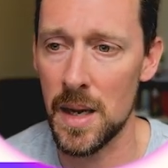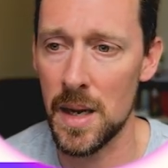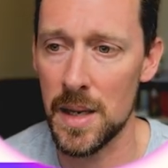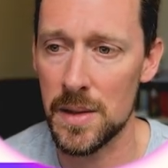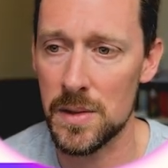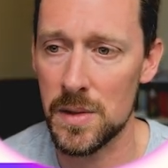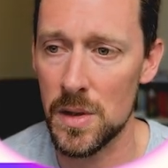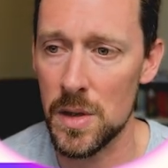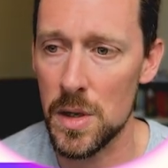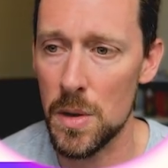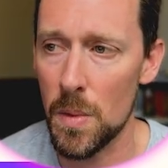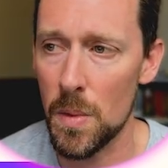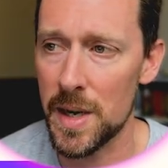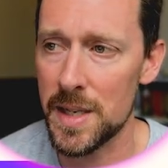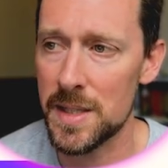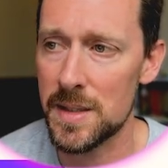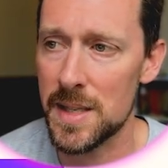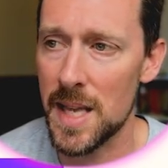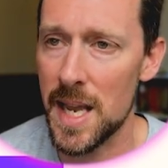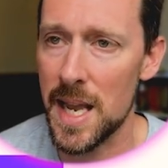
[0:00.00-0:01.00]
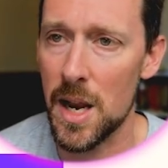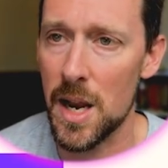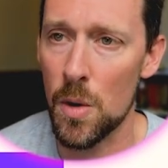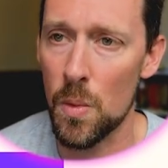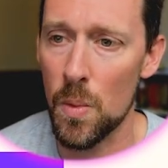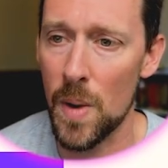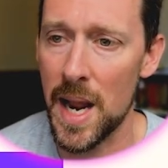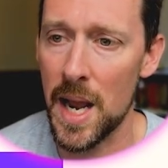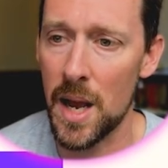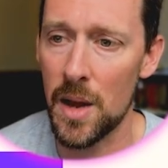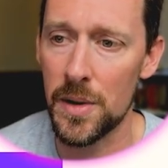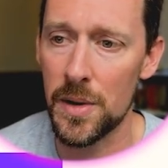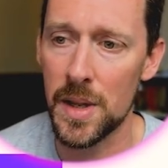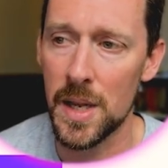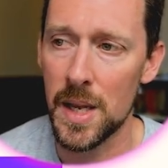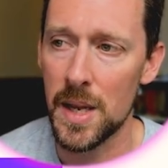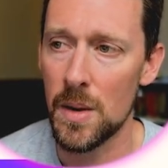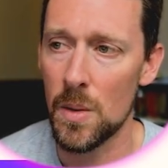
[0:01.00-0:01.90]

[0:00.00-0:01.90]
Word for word: Uh, so you want to stay around